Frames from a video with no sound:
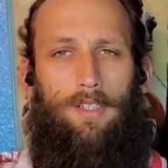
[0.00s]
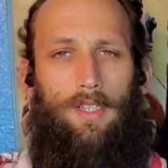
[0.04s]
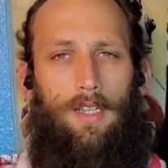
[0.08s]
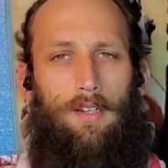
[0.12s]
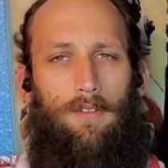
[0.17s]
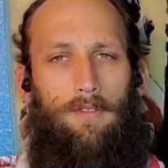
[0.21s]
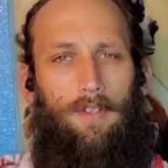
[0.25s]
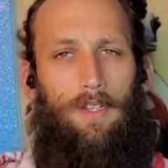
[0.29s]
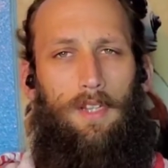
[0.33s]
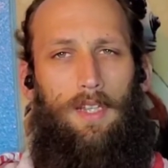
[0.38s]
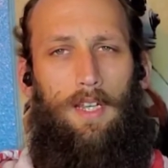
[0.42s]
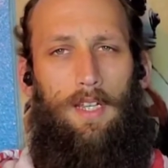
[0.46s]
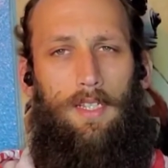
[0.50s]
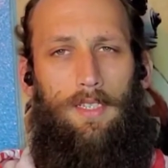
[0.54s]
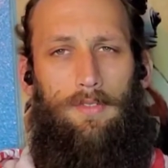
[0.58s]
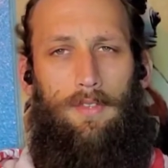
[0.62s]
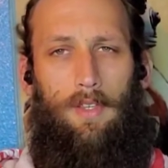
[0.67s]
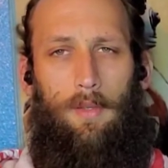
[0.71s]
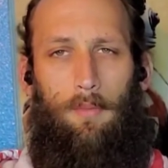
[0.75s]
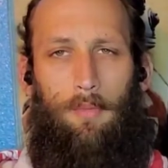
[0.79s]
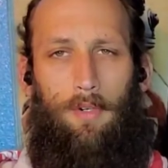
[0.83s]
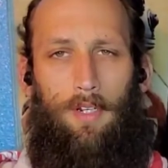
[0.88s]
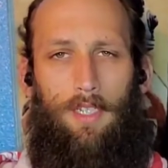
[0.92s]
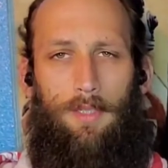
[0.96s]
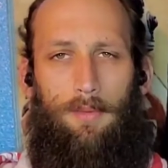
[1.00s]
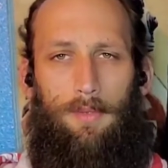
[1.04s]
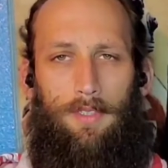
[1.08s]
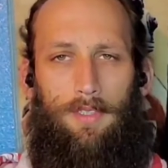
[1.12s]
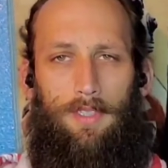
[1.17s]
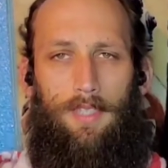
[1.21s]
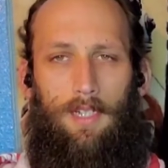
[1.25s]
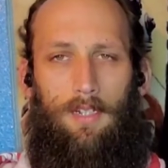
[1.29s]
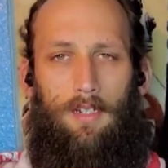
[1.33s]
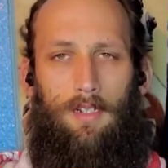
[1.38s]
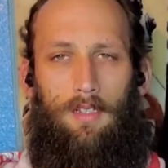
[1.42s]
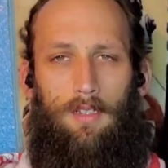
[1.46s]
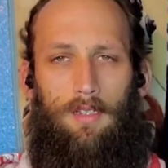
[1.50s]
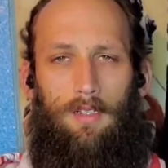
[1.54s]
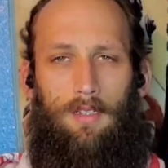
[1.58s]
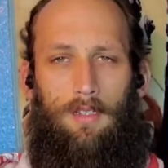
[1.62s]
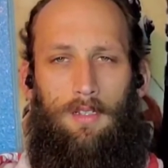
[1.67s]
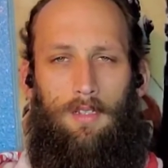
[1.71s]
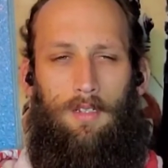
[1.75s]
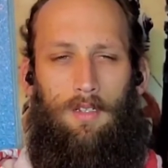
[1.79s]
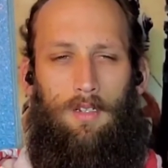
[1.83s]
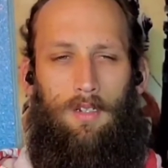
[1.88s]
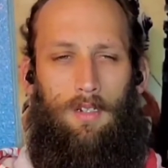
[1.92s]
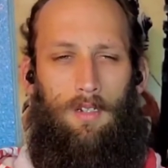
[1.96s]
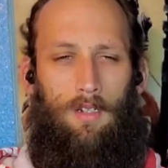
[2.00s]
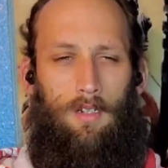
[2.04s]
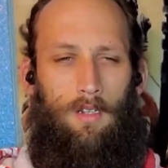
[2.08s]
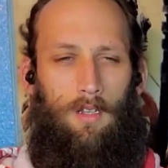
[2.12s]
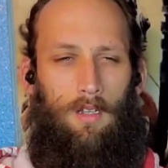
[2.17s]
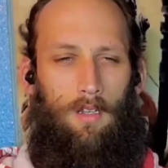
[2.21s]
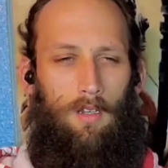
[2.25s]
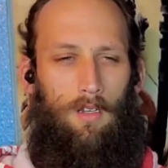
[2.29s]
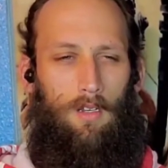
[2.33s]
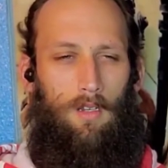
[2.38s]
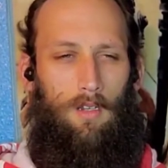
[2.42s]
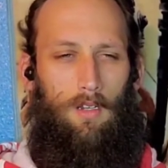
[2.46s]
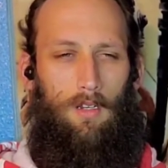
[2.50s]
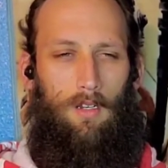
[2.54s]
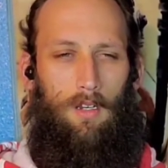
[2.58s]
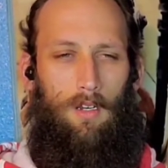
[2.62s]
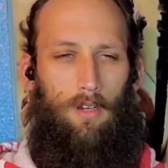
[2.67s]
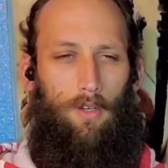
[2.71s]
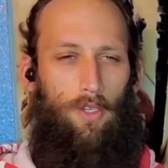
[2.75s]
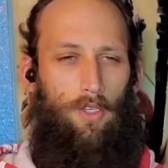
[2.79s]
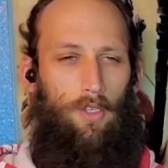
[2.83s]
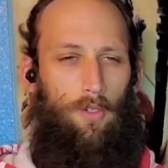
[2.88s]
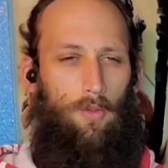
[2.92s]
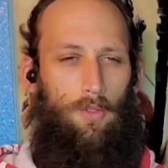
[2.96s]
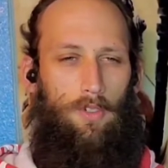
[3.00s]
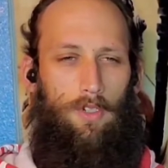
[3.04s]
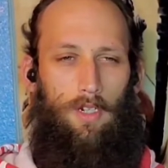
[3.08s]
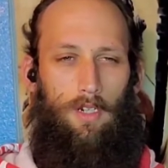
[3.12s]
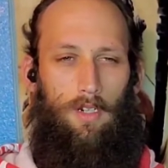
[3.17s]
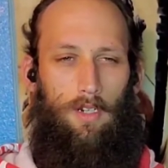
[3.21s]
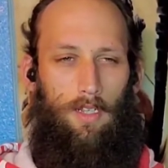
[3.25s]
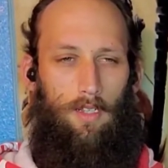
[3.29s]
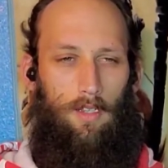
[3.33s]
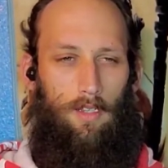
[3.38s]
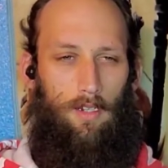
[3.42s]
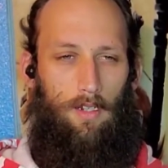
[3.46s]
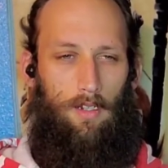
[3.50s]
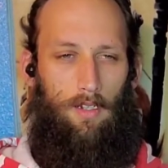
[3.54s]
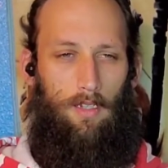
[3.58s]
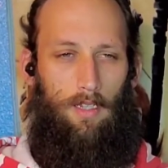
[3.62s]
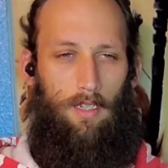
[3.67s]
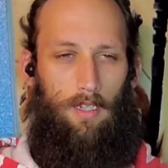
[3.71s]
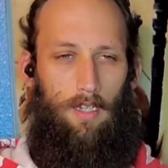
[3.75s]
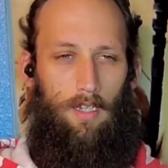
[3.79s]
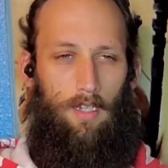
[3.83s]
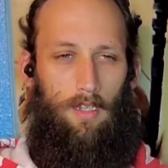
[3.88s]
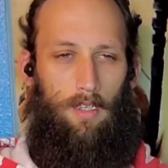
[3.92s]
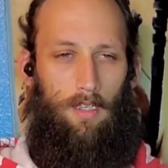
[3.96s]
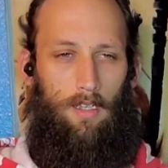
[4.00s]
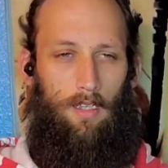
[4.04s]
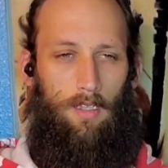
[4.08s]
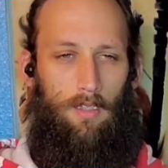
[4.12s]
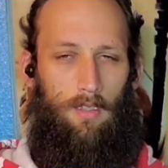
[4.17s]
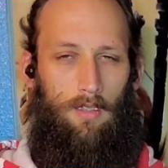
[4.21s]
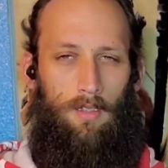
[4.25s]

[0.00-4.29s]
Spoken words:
and philosophy and principles that'll. Oh, you dirty little dog.